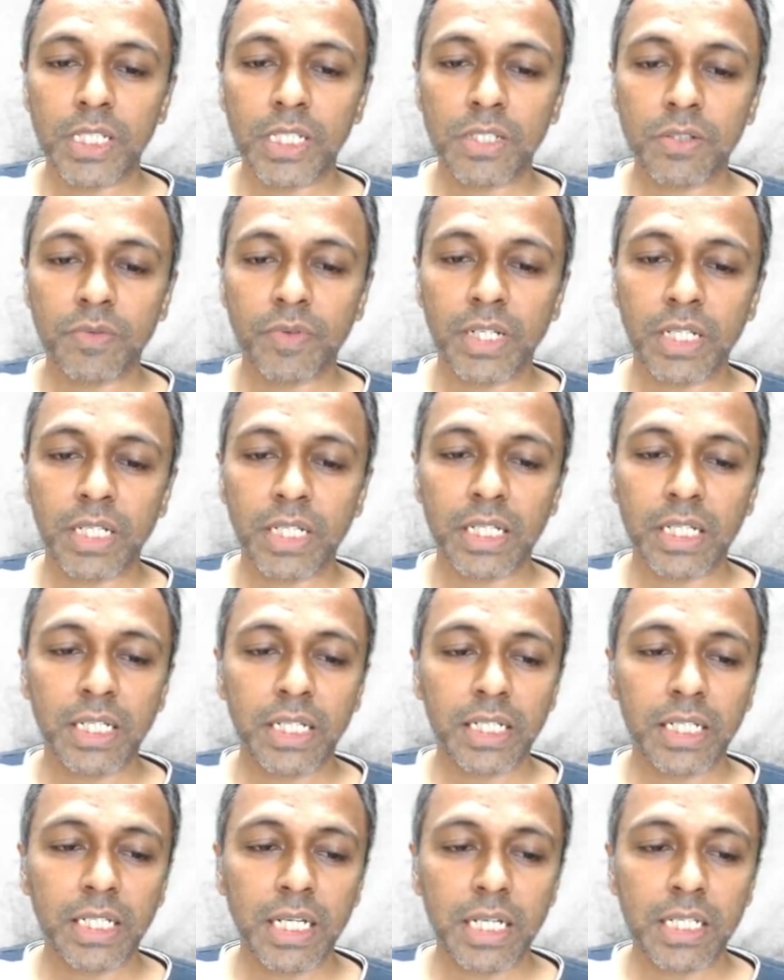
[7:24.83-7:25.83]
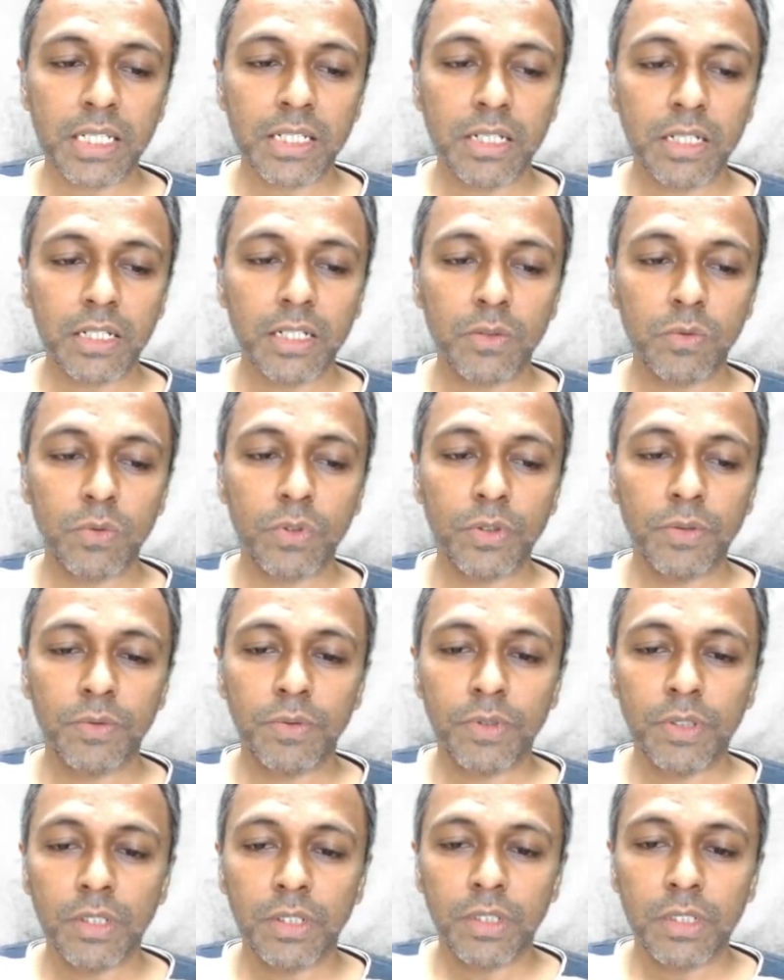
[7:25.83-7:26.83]
B square can get cancelled out.
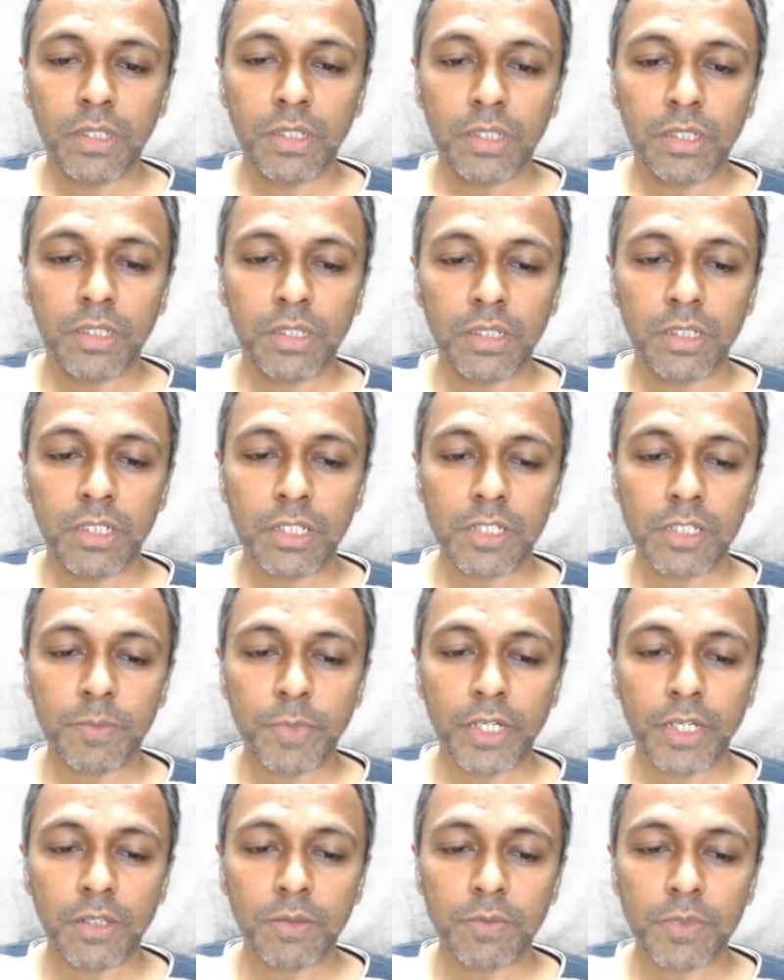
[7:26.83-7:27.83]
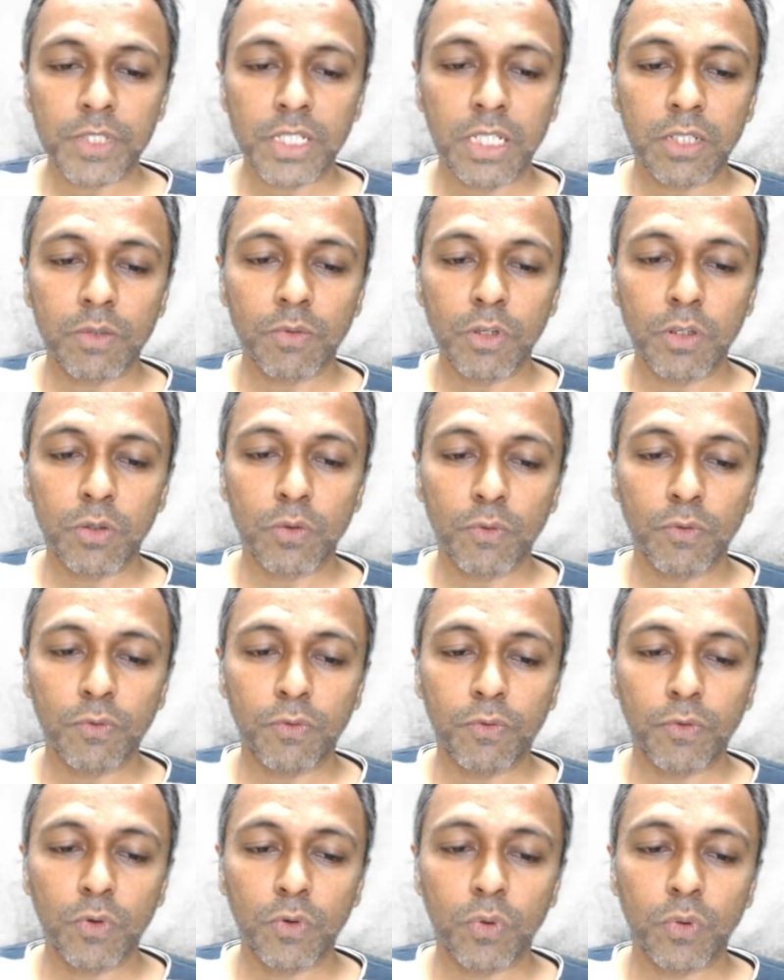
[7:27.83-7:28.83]
This becomes equal to
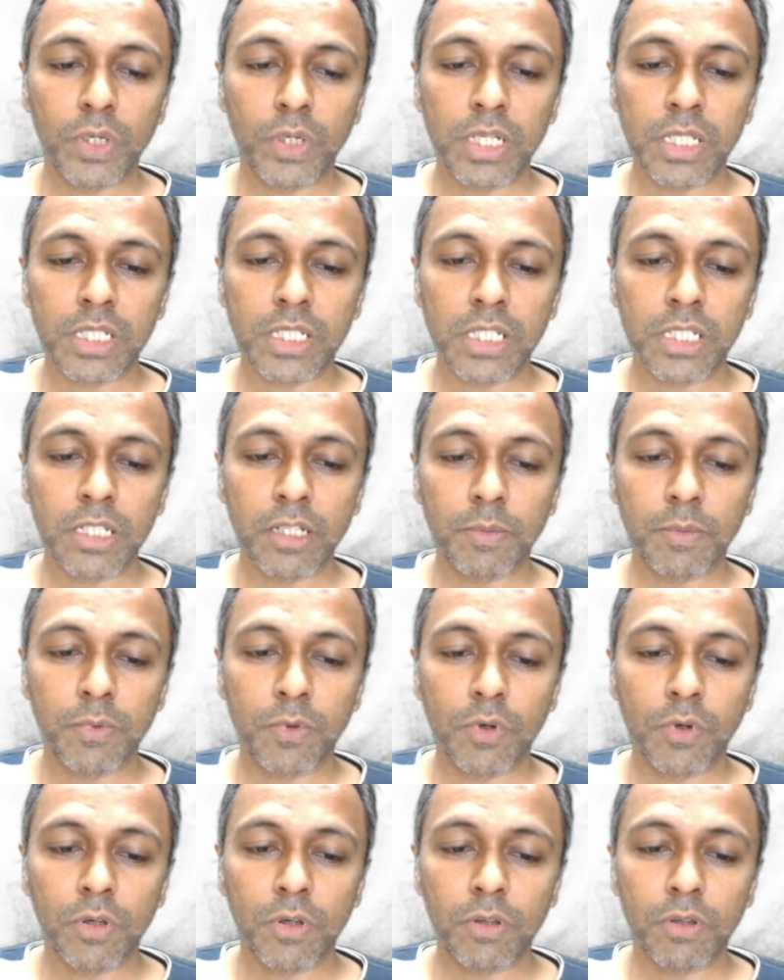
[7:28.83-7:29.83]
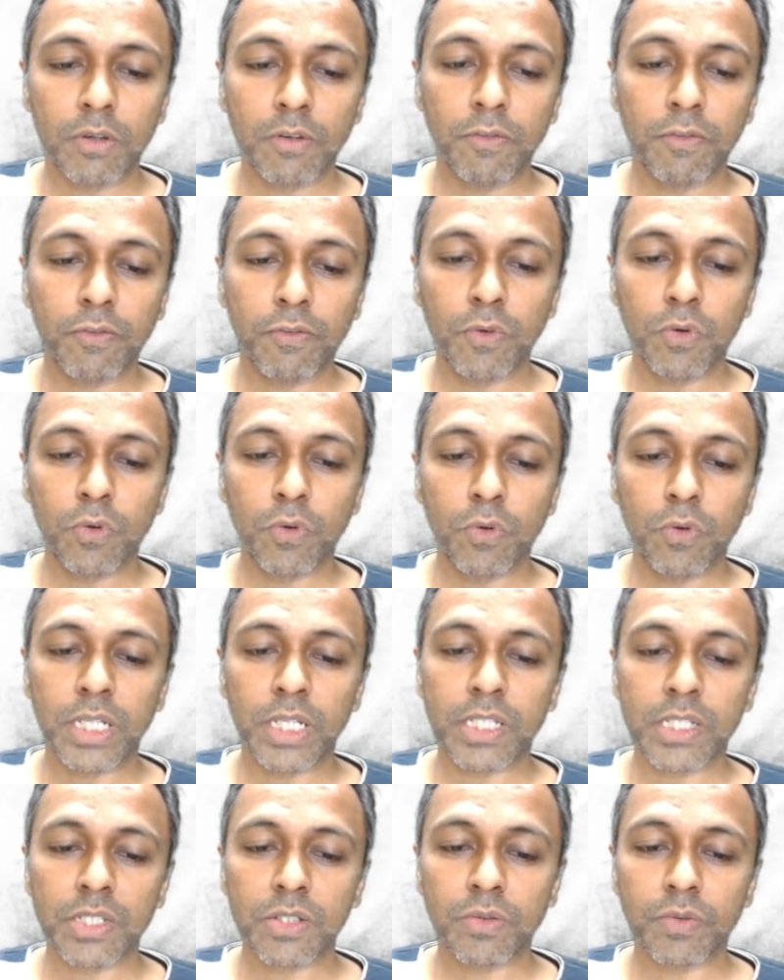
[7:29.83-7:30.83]
4ac upon
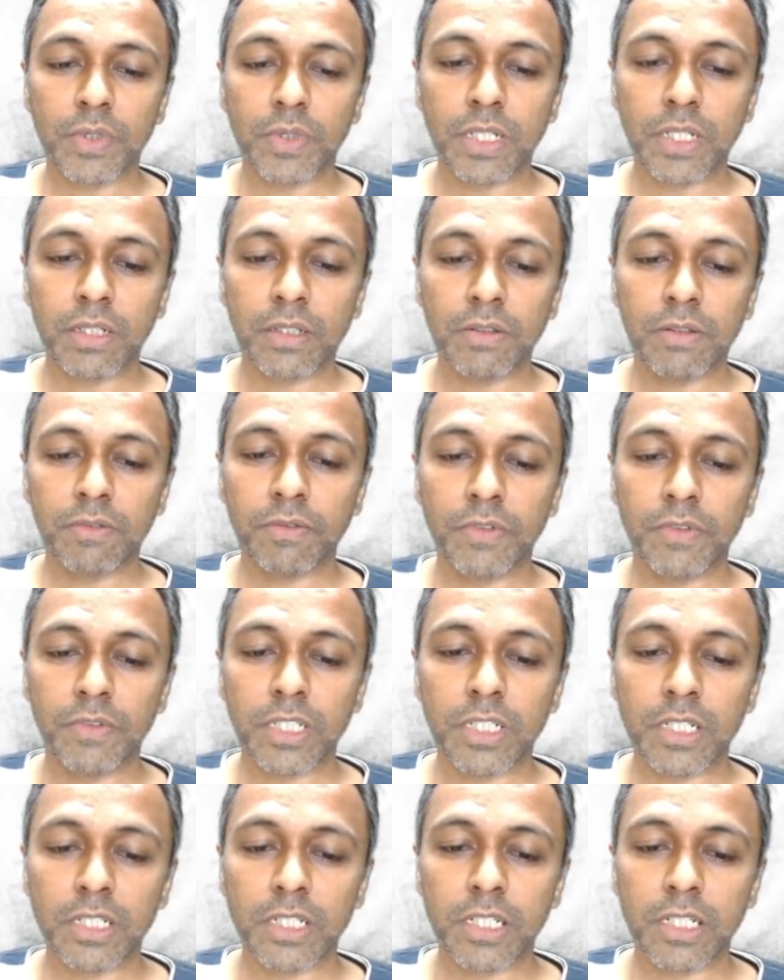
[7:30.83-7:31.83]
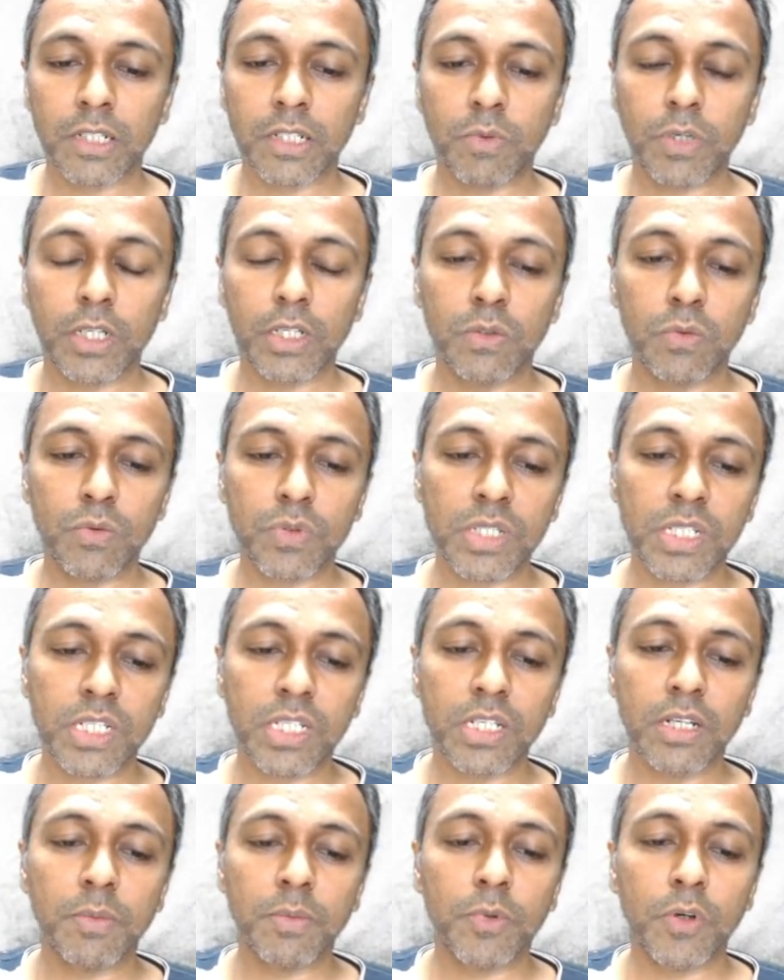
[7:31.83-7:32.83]
4a square, which is equal to
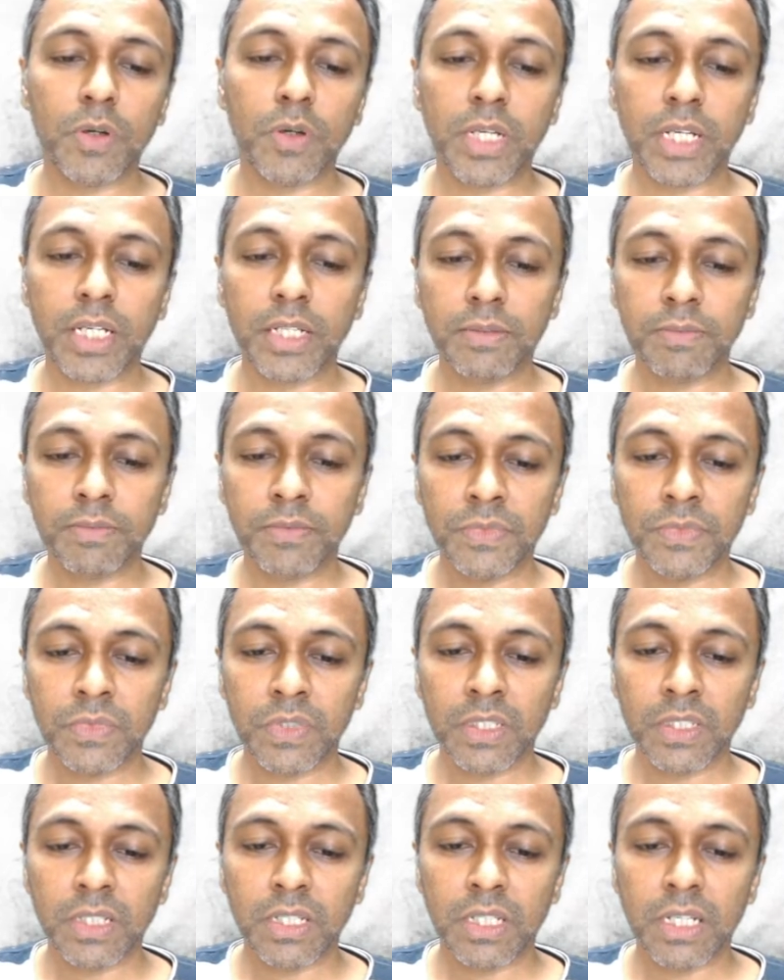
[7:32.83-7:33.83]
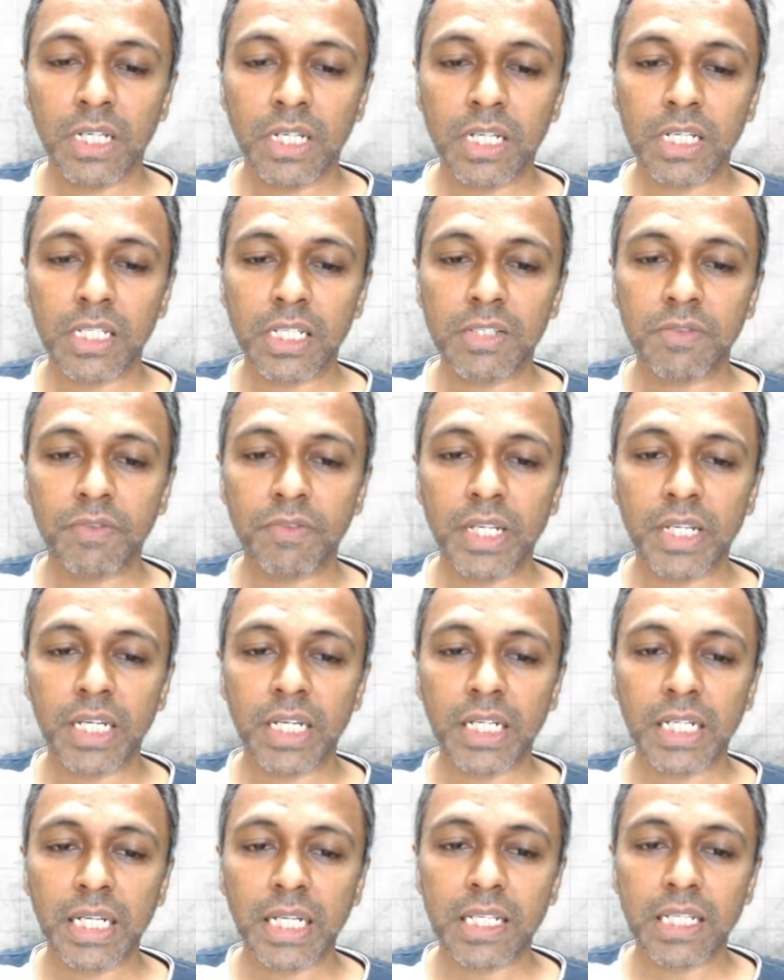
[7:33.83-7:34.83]
c upon a, as we
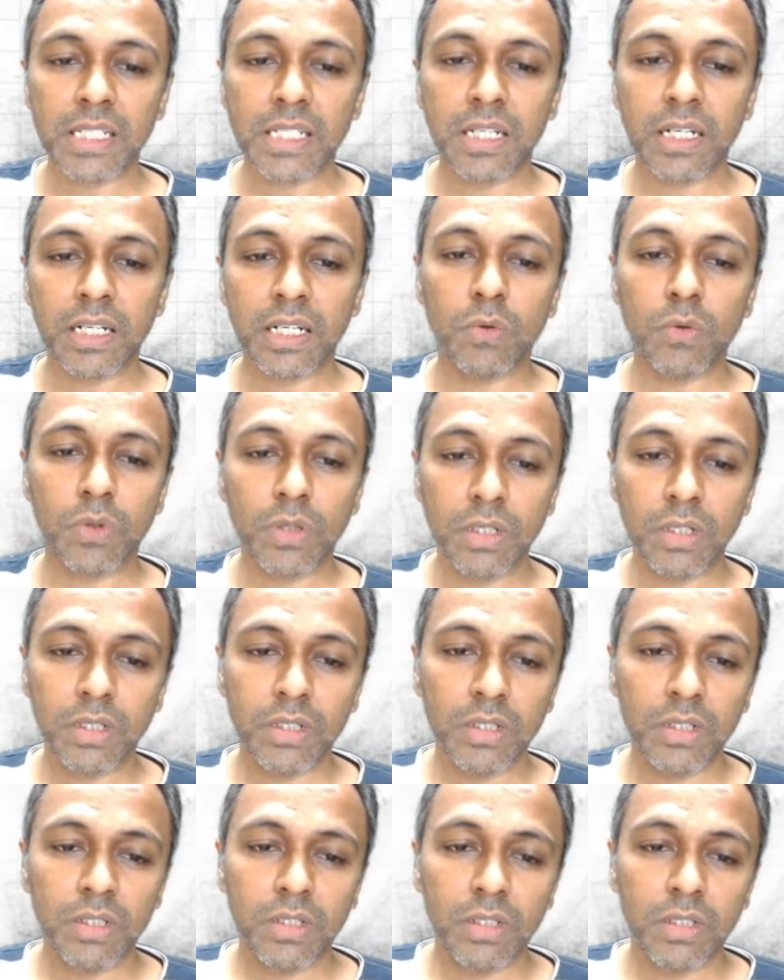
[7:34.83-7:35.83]
can cancel out